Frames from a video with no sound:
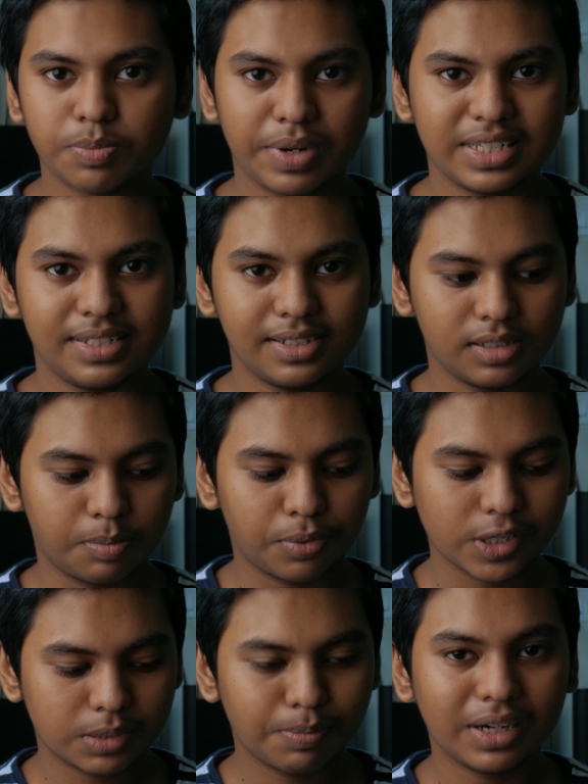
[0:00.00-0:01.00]
was pressing the
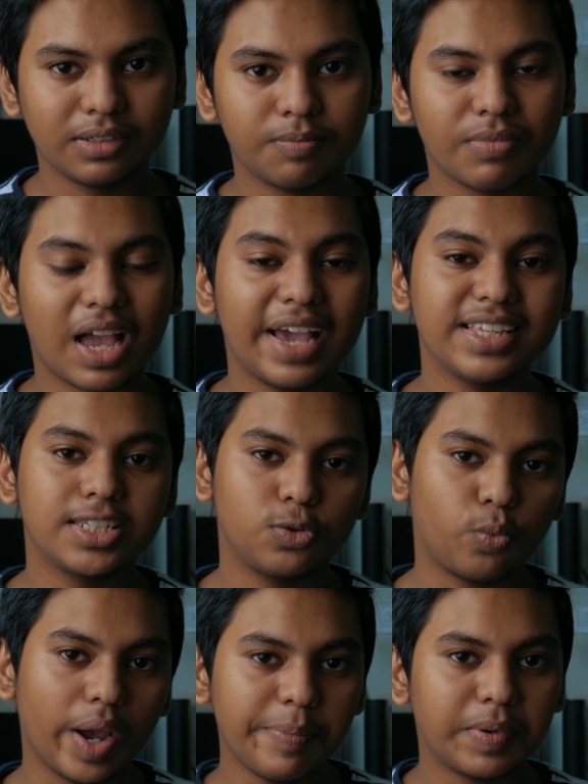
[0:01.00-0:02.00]
post button, I
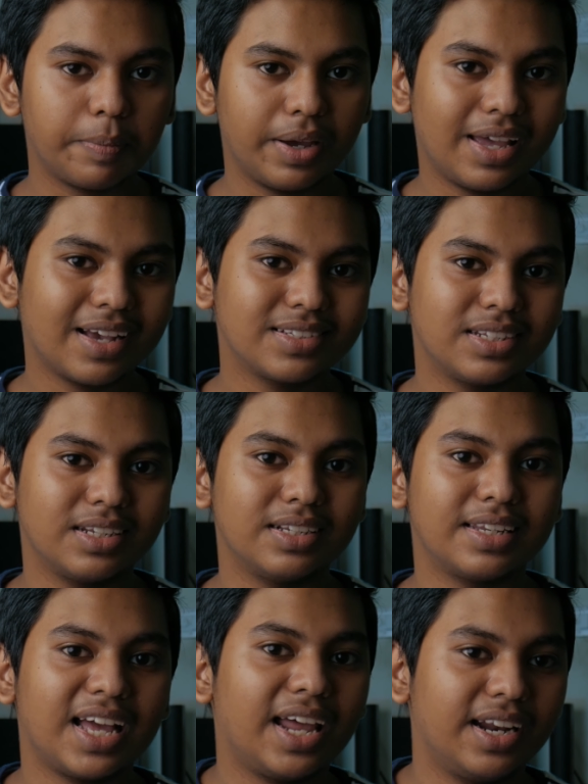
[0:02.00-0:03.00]
swiped by
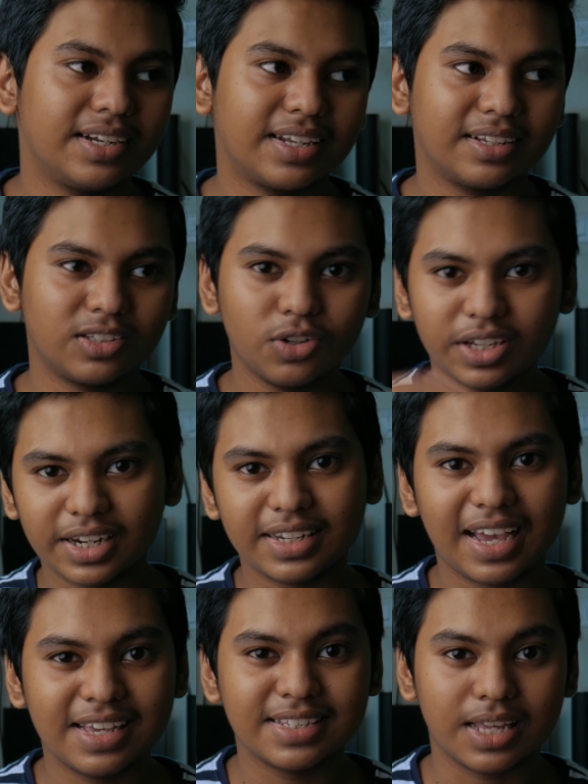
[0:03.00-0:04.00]
accident and it took
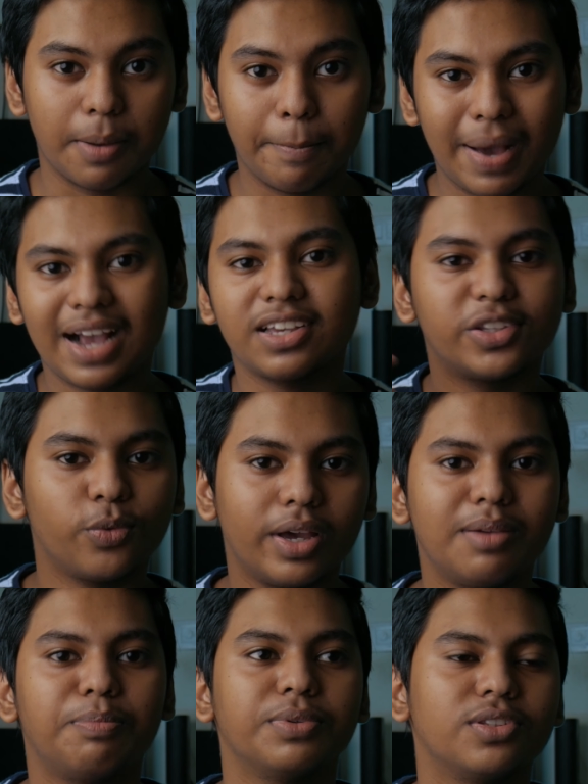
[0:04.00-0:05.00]
it as a back
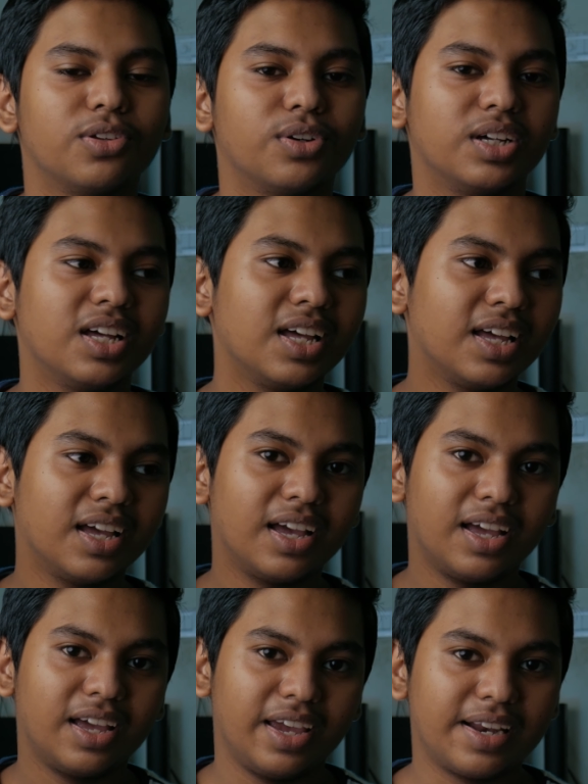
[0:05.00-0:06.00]
swipe, so
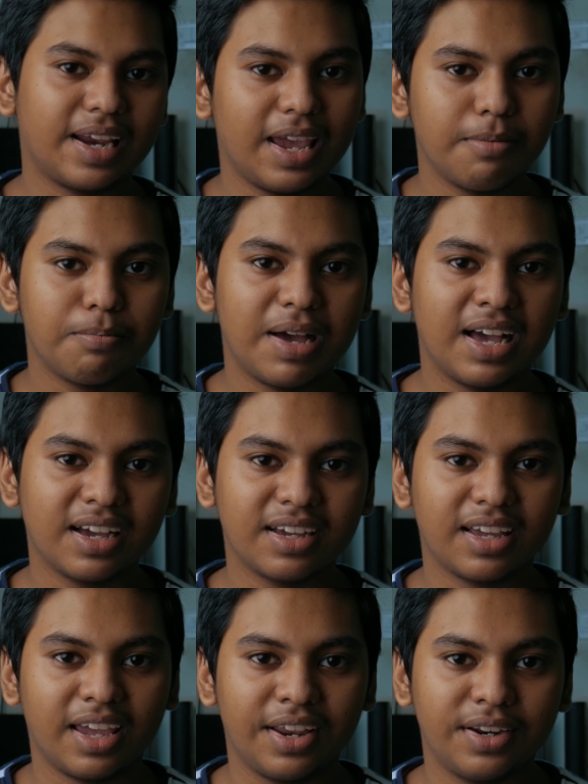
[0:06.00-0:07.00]
it came back
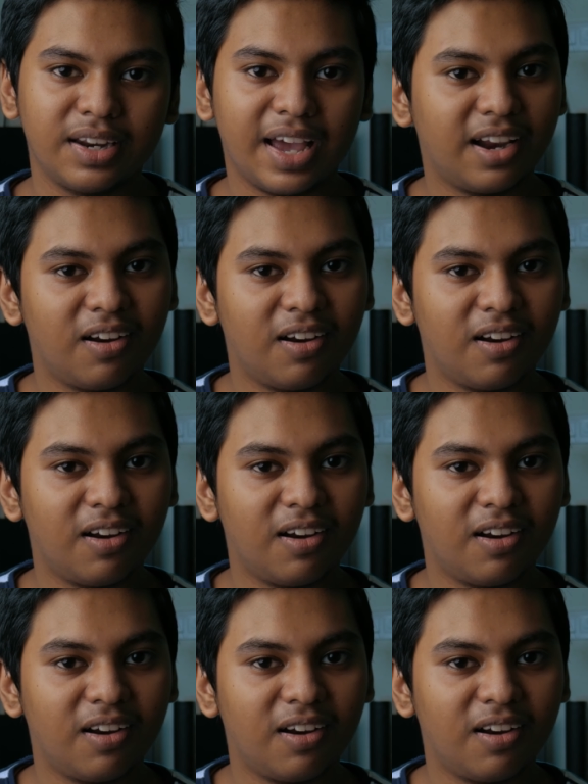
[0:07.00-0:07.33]
and I